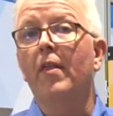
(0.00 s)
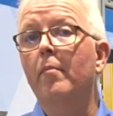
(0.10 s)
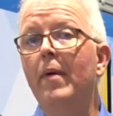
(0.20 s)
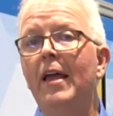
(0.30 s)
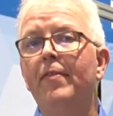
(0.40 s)
of
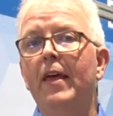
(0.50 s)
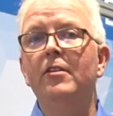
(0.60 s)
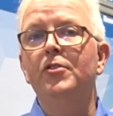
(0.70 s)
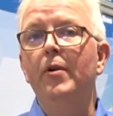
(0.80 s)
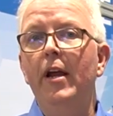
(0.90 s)
the main
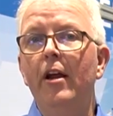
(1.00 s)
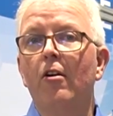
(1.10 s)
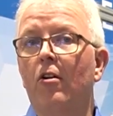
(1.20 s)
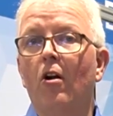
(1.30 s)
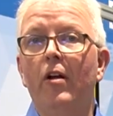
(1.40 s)
things you
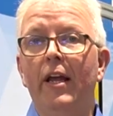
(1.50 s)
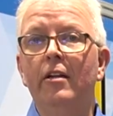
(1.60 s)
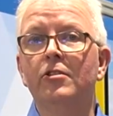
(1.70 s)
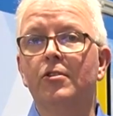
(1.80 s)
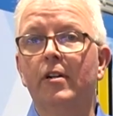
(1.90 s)
hear in our
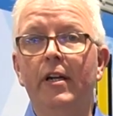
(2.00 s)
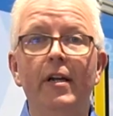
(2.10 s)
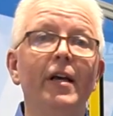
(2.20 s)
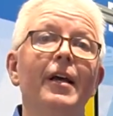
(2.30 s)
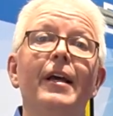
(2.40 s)
industry
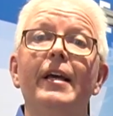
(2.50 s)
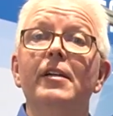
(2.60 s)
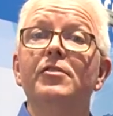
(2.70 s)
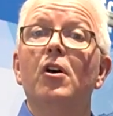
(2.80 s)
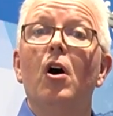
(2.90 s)

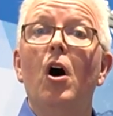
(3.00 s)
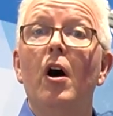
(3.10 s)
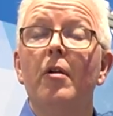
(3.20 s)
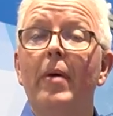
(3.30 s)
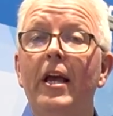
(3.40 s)
is
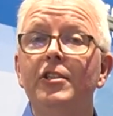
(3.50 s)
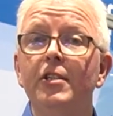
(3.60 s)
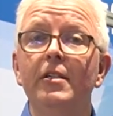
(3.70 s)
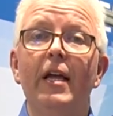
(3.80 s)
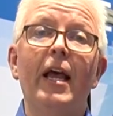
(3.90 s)

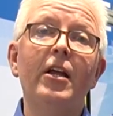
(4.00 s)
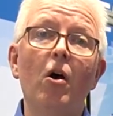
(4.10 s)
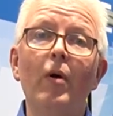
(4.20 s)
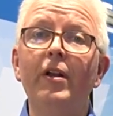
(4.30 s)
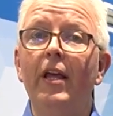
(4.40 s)
automation and
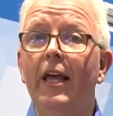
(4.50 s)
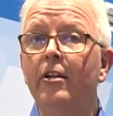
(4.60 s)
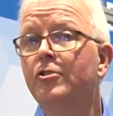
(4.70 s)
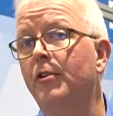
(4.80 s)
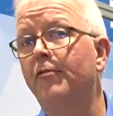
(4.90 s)
going to
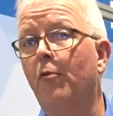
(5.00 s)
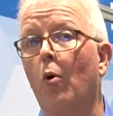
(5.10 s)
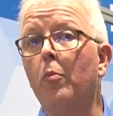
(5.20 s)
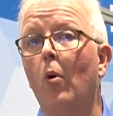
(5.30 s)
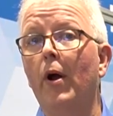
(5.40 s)
Industry
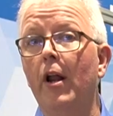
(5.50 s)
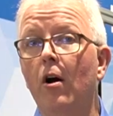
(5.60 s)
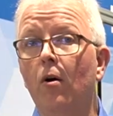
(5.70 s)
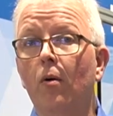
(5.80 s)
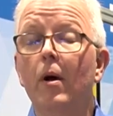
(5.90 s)

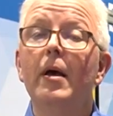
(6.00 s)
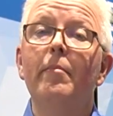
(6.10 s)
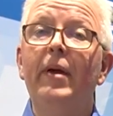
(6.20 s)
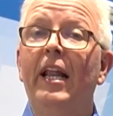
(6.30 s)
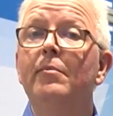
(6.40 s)

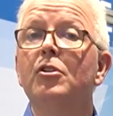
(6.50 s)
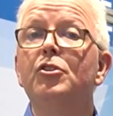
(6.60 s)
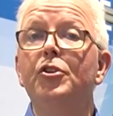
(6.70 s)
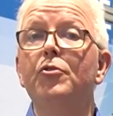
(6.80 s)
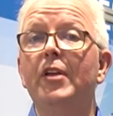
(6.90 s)
4.0, being able to
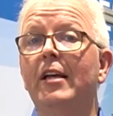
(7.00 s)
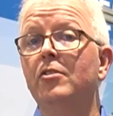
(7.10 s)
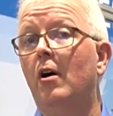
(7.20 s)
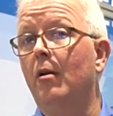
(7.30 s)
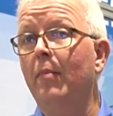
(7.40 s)
do things
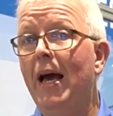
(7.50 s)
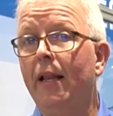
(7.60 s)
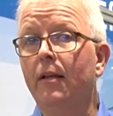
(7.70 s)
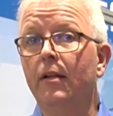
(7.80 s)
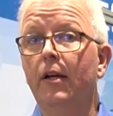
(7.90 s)

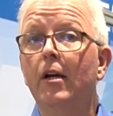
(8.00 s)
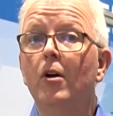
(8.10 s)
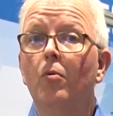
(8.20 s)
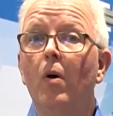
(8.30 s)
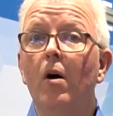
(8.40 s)
automatically.
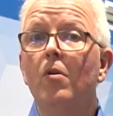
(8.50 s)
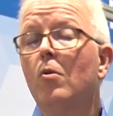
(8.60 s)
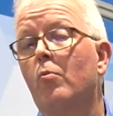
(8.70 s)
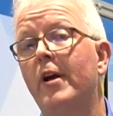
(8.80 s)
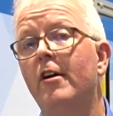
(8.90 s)
Well,
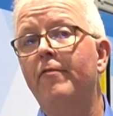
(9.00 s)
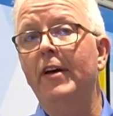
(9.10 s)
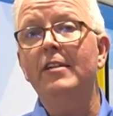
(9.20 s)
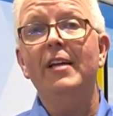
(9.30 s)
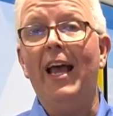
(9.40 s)

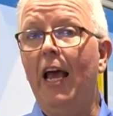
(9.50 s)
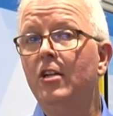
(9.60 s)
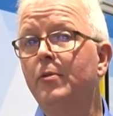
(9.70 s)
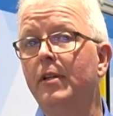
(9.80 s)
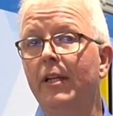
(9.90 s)
REGO-FIX
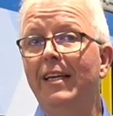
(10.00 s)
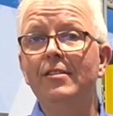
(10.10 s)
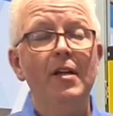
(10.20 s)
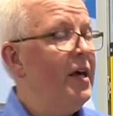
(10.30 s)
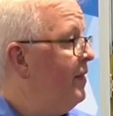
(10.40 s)
has
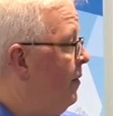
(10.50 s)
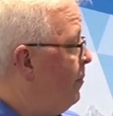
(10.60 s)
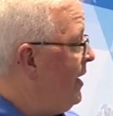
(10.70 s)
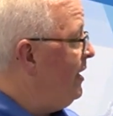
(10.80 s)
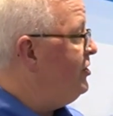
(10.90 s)
released the
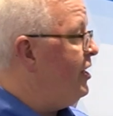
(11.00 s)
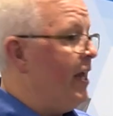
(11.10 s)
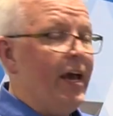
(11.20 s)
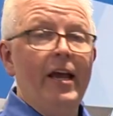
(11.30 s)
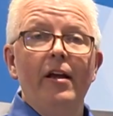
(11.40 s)

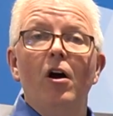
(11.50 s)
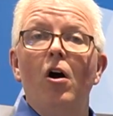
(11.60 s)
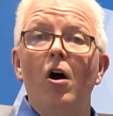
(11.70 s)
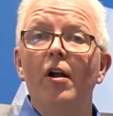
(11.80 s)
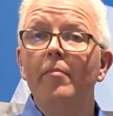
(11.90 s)
PGA
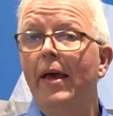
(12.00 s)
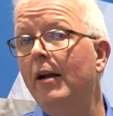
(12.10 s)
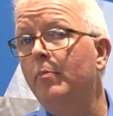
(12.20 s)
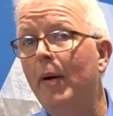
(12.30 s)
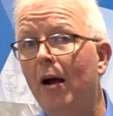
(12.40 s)

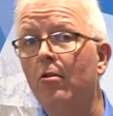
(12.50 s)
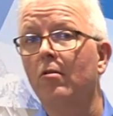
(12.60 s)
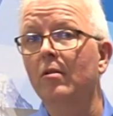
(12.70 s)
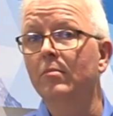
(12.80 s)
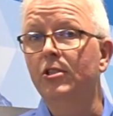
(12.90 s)
Automated
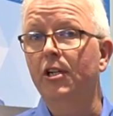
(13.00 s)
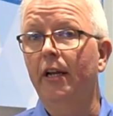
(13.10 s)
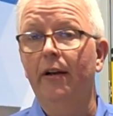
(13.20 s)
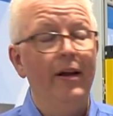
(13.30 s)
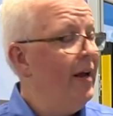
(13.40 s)
powRgrip Machine.